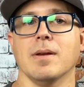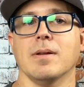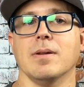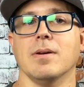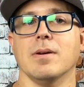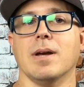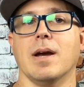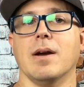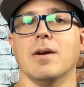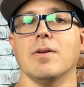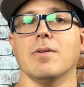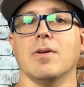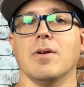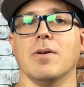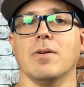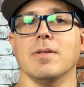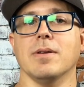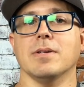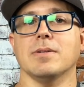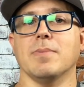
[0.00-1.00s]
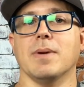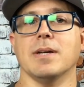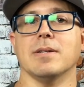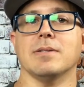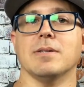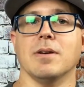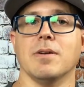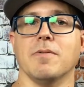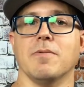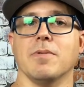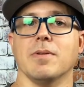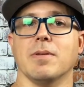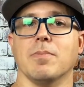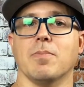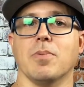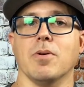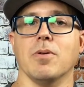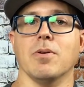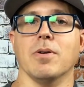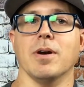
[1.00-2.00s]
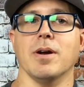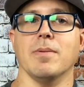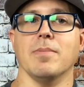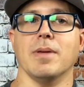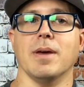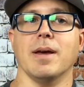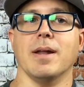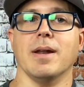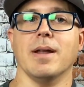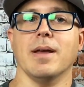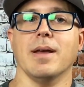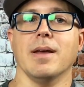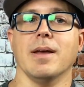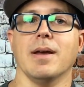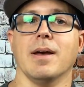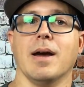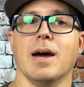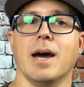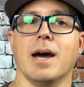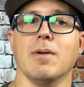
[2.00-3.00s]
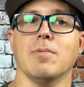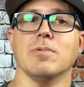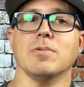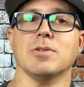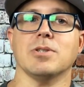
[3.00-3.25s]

Look, I earned all this myself with a program that I